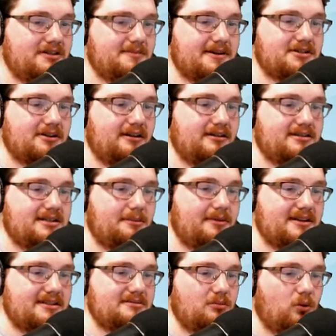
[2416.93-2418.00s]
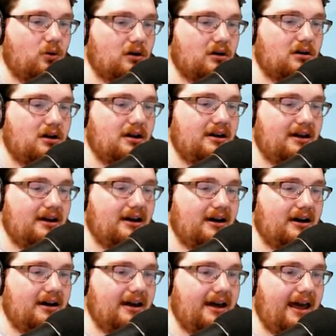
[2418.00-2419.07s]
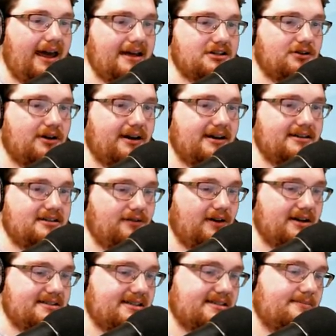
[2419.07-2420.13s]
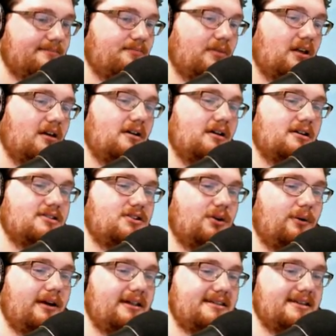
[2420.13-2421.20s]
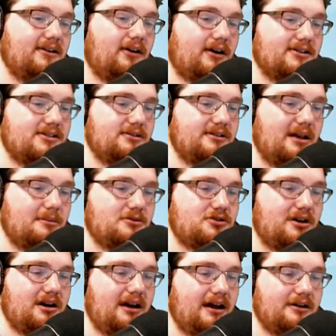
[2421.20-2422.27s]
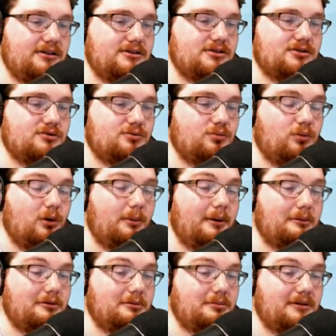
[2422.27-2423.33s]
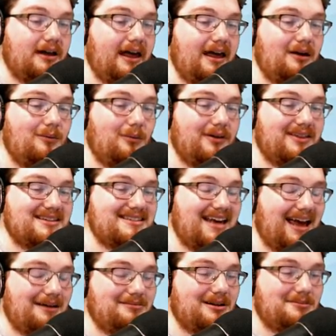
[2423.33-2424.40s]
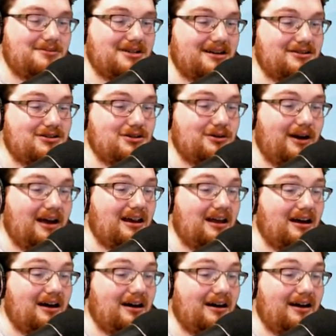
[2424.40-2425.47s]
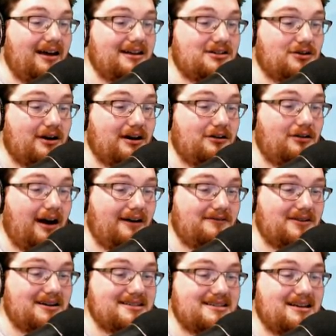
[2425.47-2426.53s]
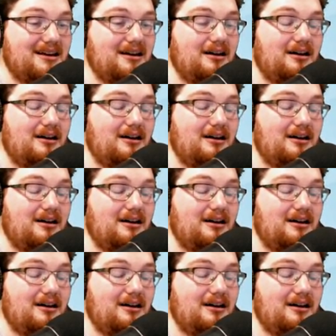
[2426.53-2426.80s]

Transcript: especially in some of these more uh, integrated devices. So Intel also demonstrated how users will be able to play with its amped up Gen two uh, integrated graphics.